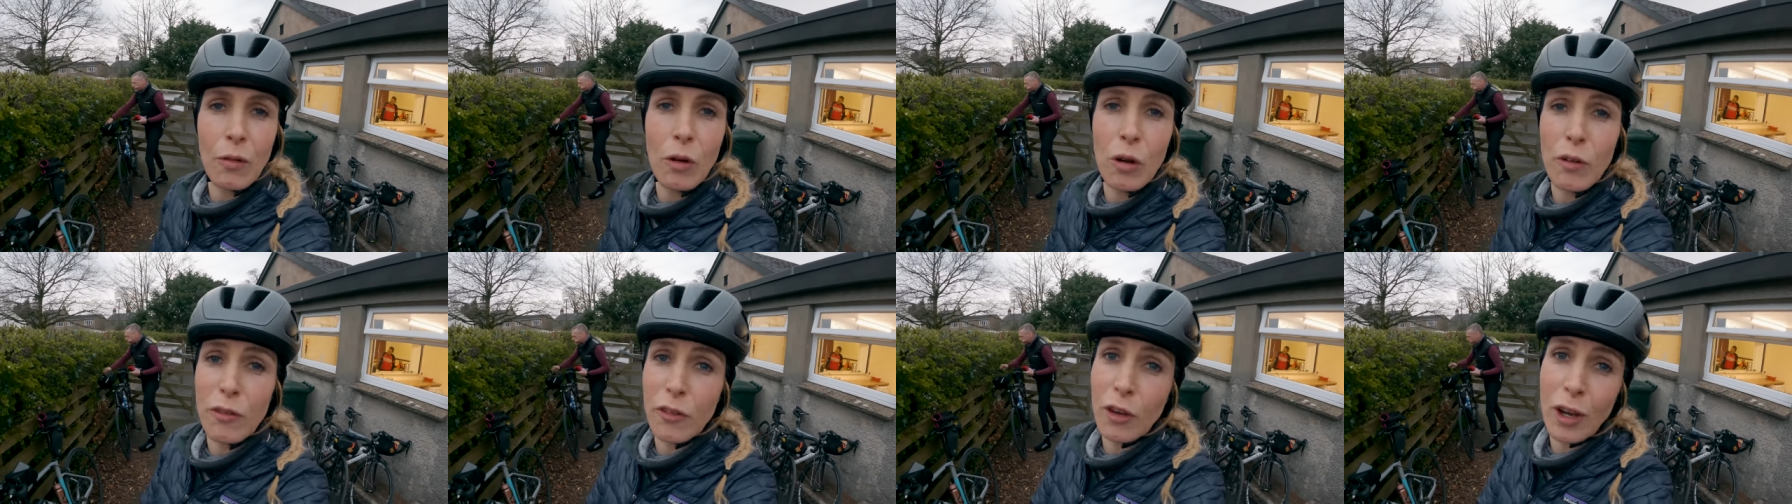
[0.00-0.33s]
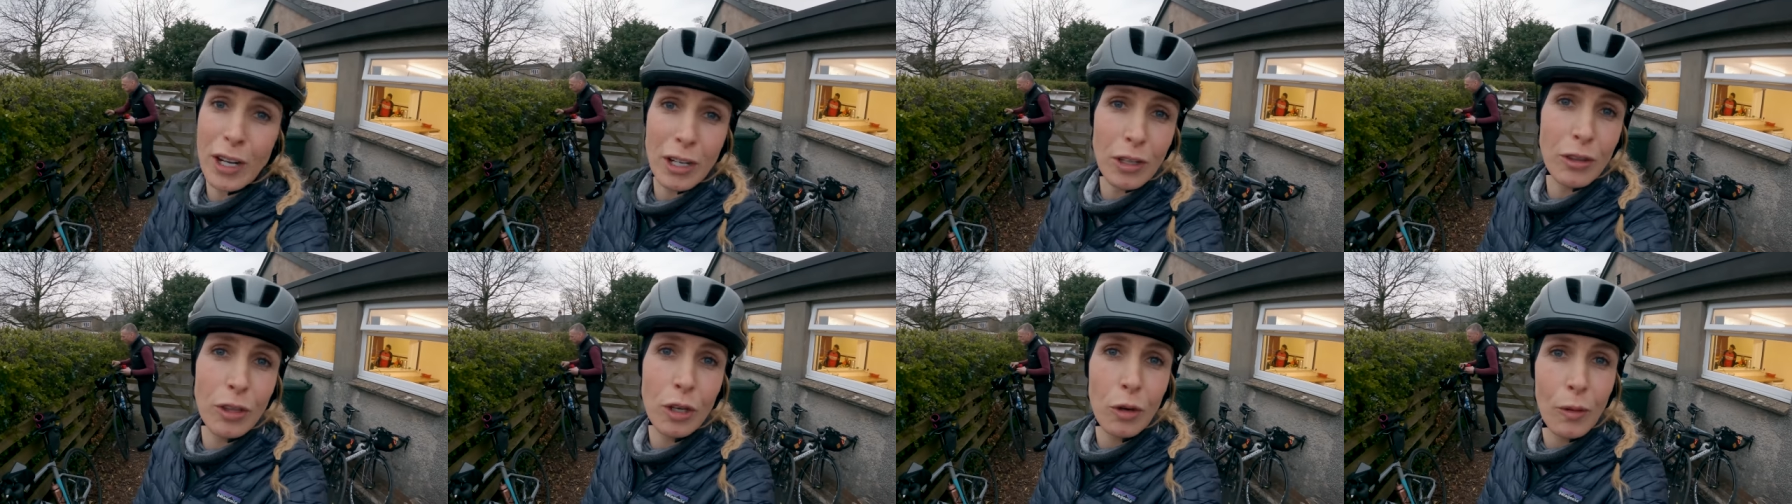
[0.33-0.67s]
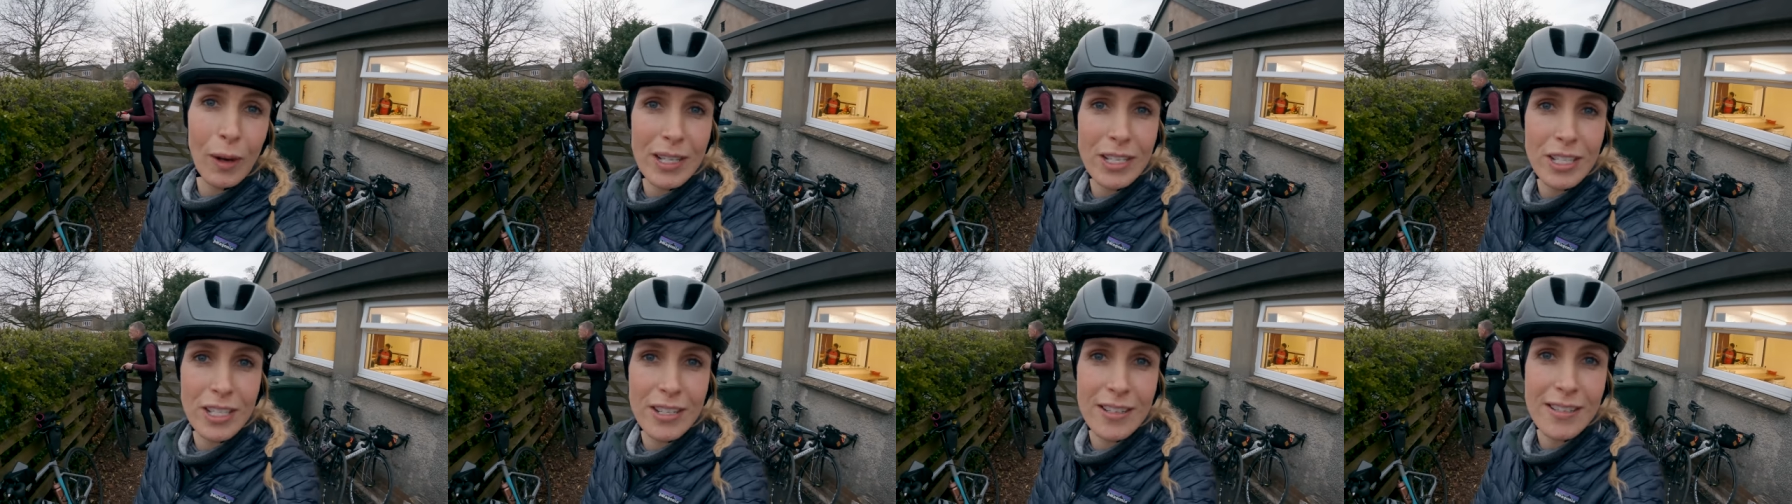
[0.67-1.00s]
Or if you've got any other
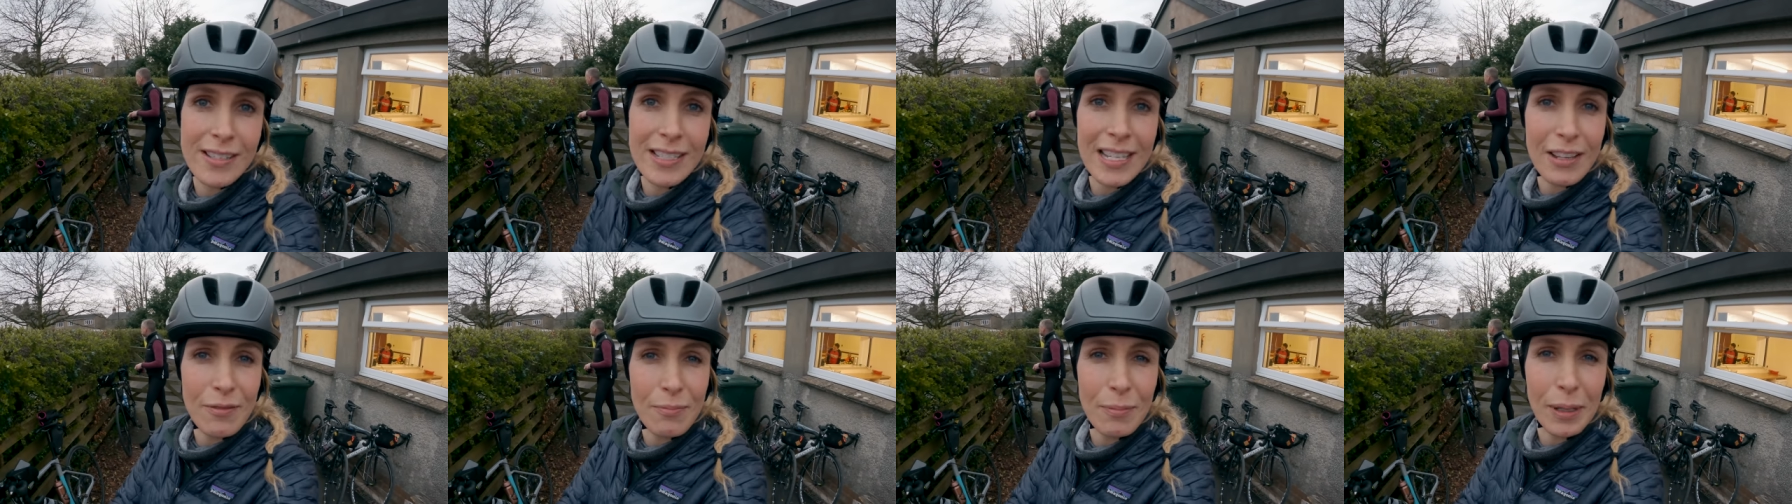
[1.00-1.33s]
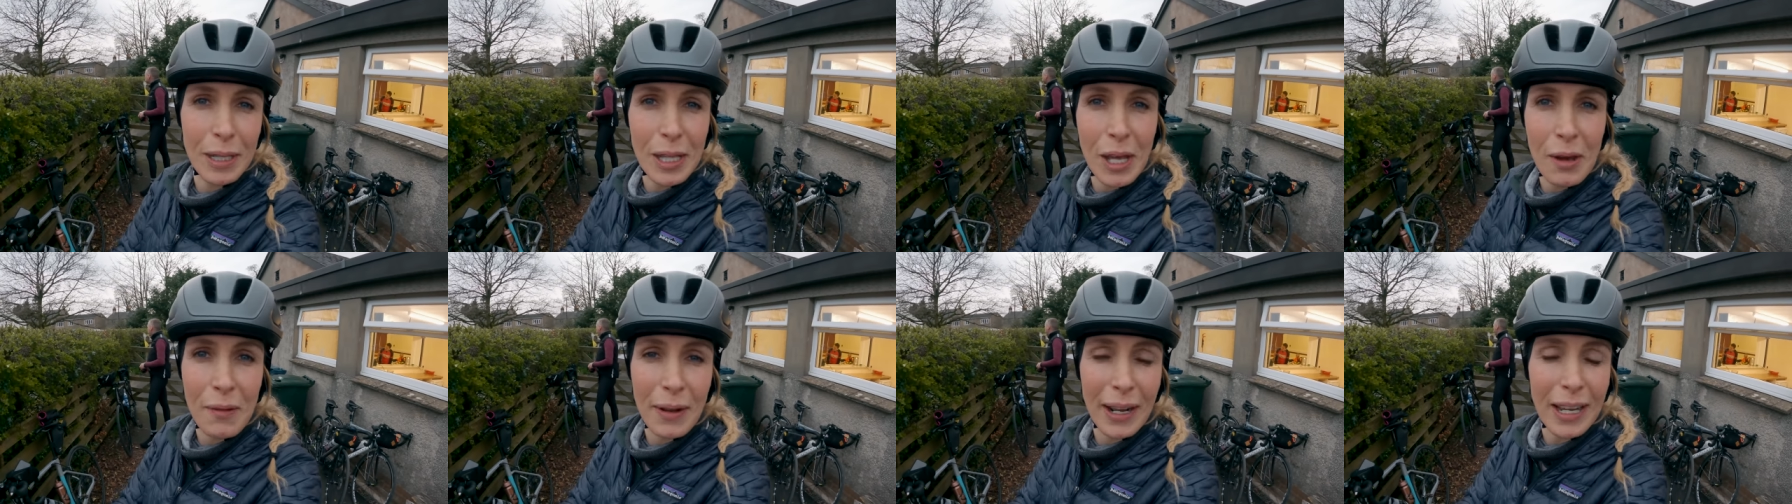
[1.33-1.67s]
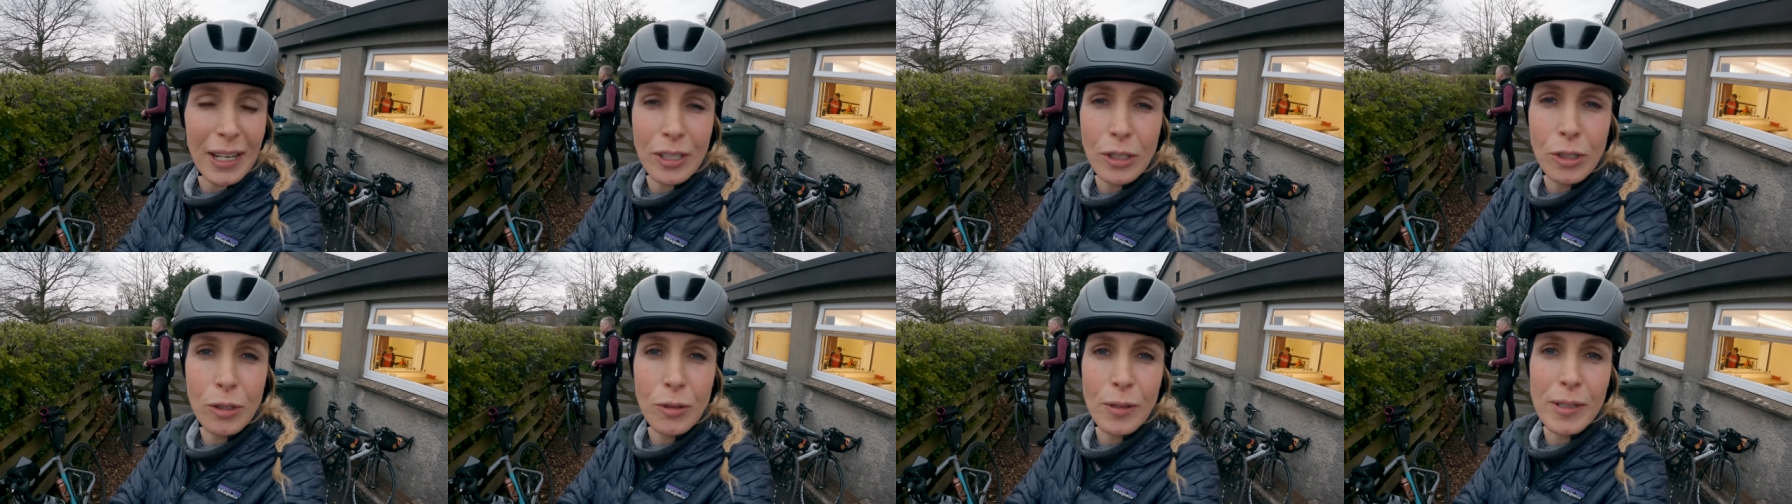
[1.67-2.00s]
questions, leave them below. I
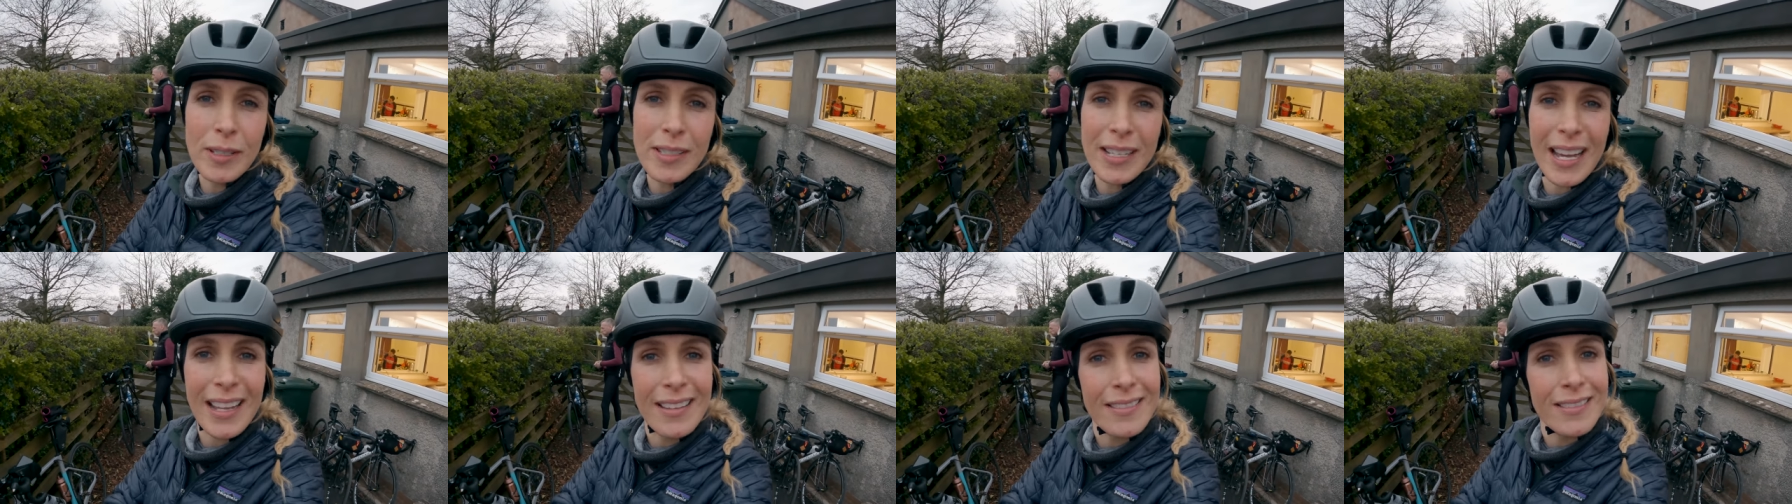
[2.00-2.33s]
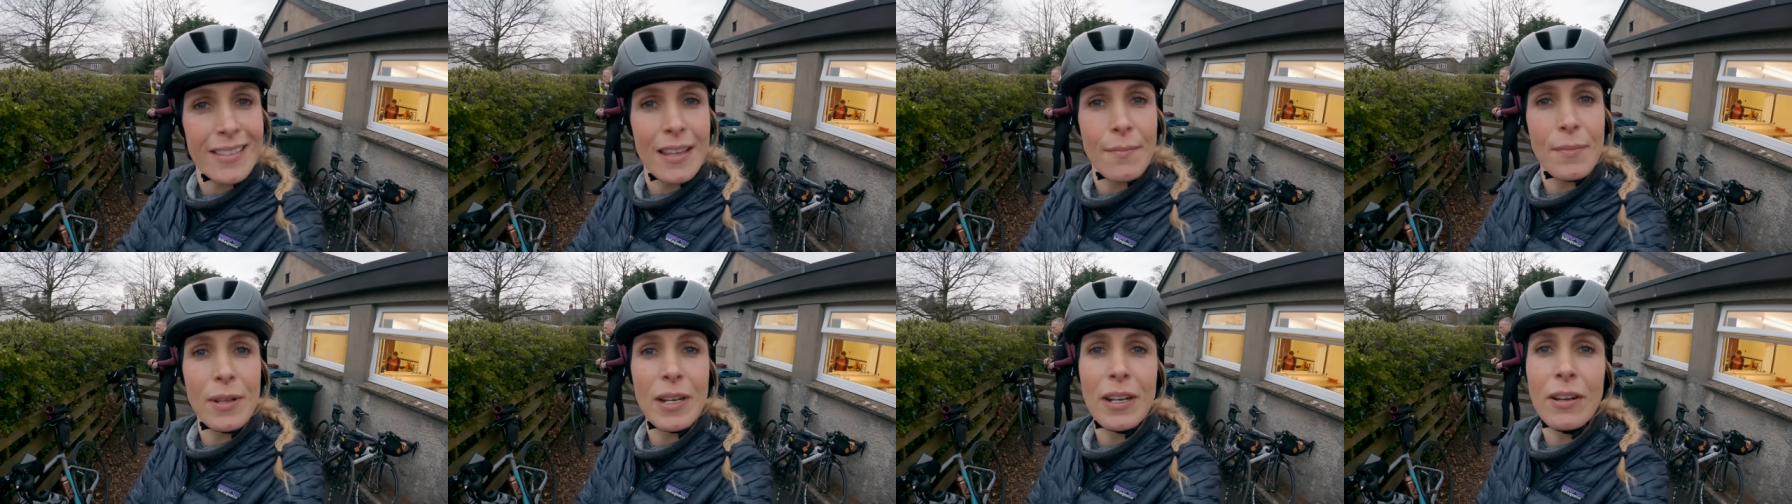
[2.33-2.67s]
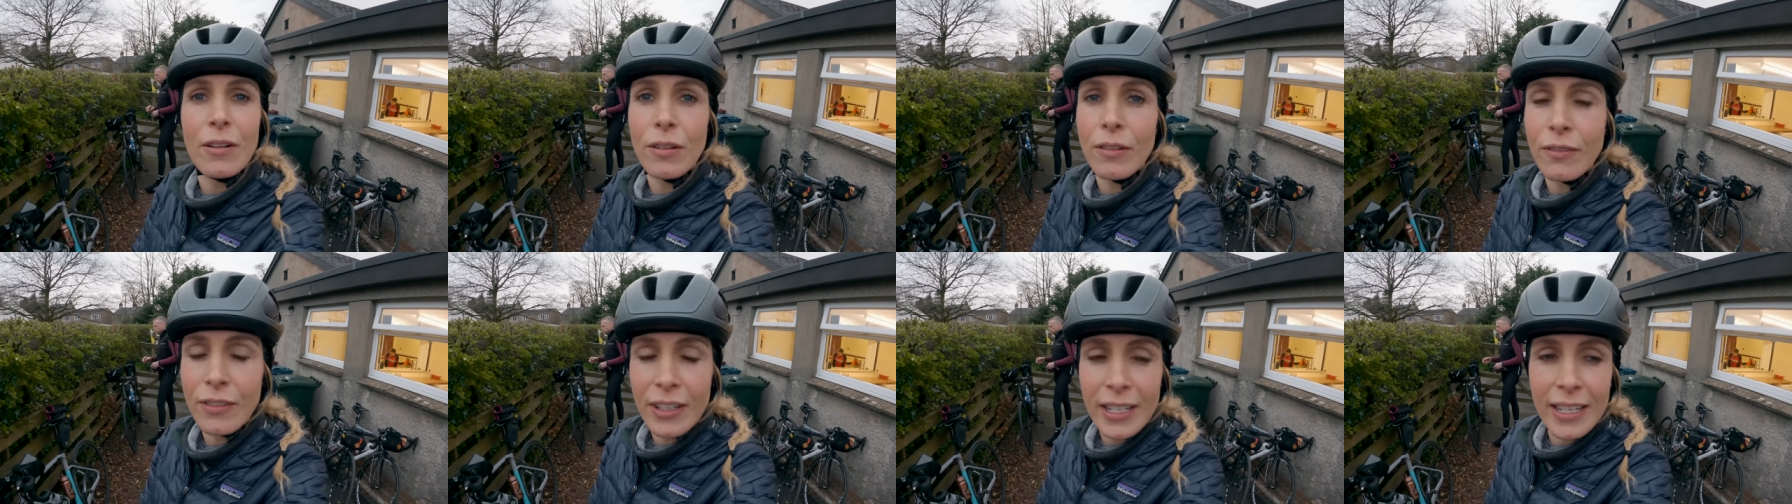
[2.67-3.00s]
can always answer them in
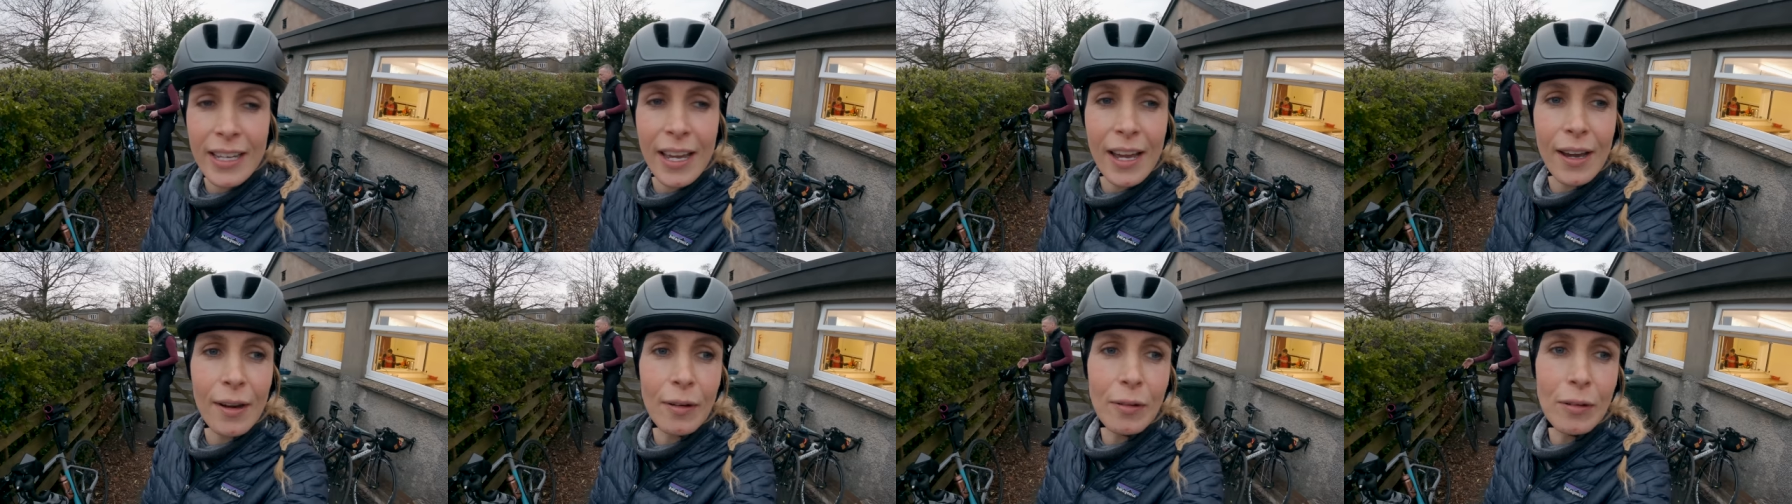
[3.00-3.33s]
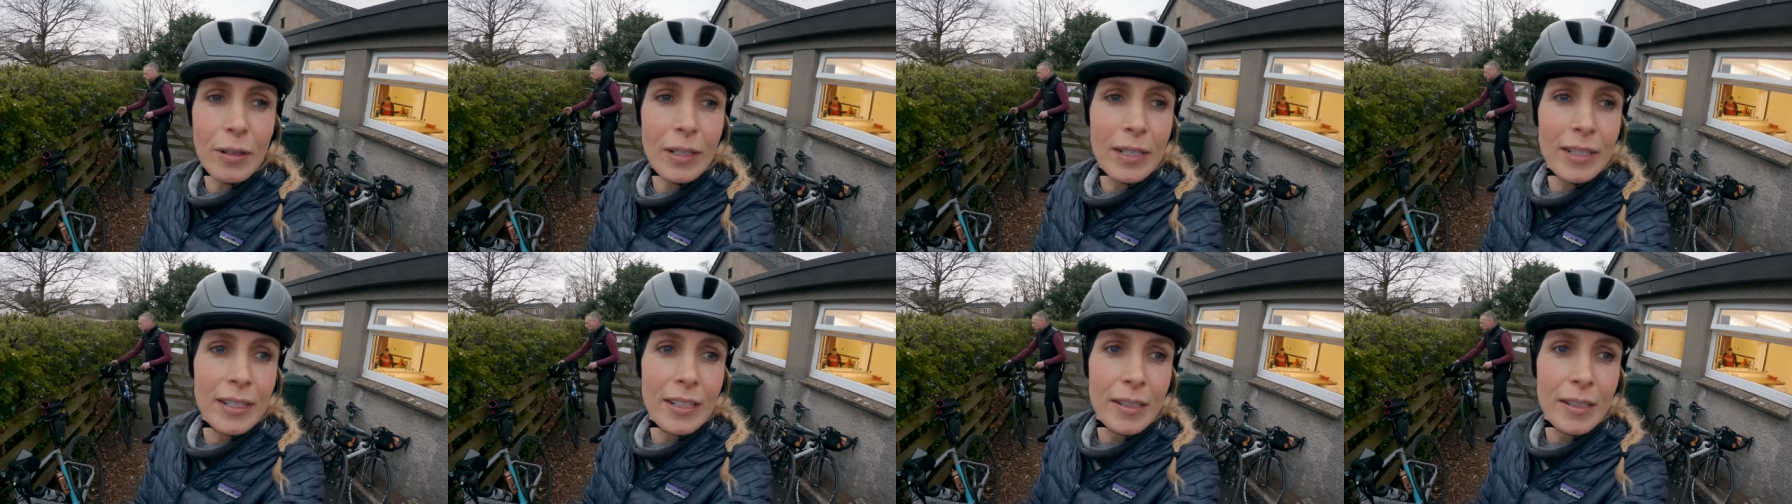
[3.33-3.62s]
another video.